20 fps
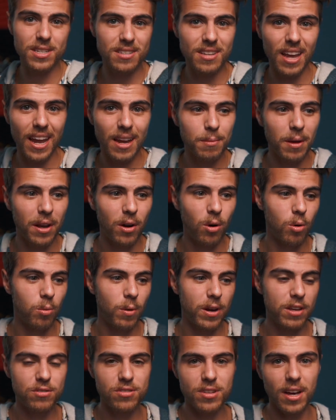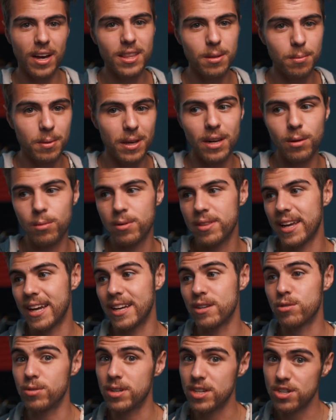of segment or what you saw at the beginning with like
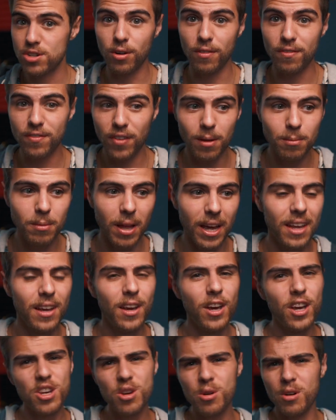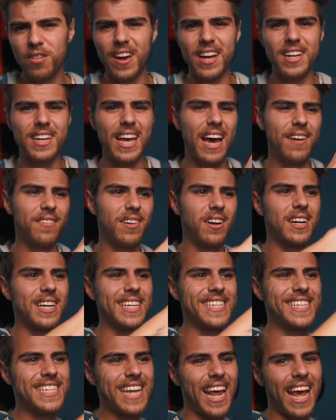a traditional film light, you would have had to have it on
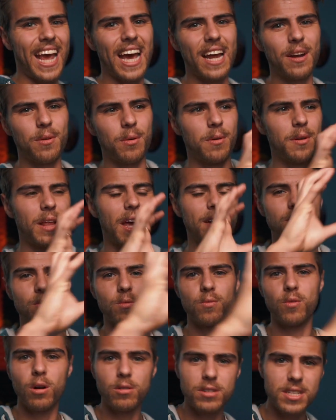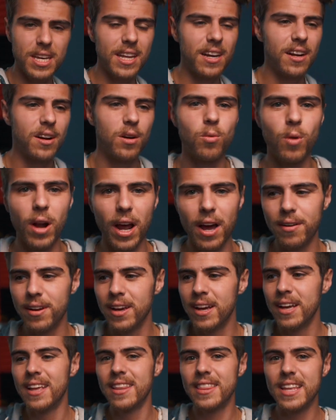a stand, you would have to rotate it around.
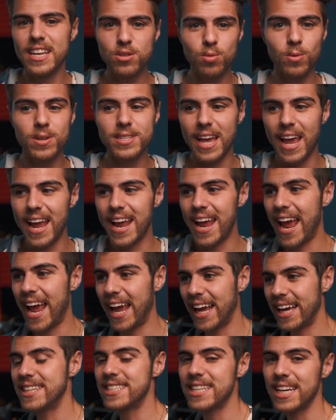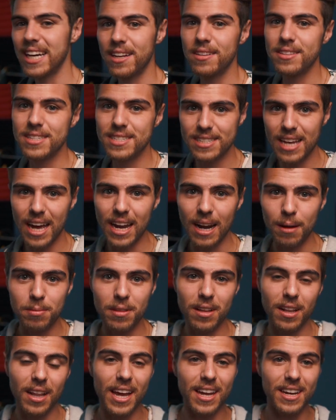This was a handheld setup.
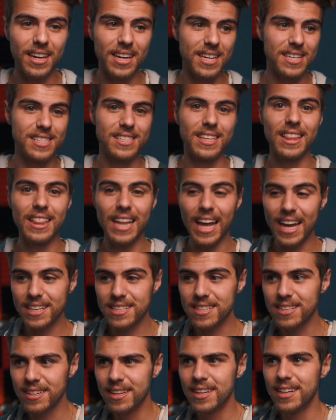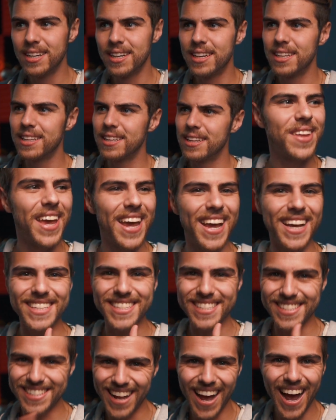The light is light.
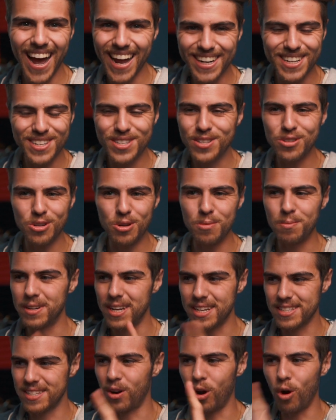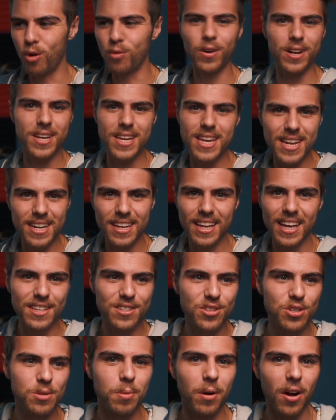It's not super, it doesn't overheat,
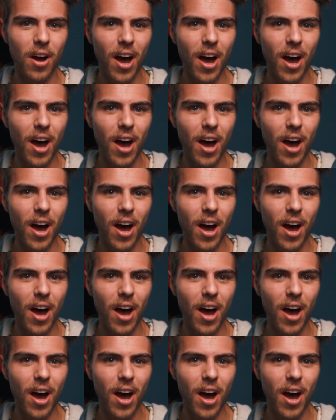get super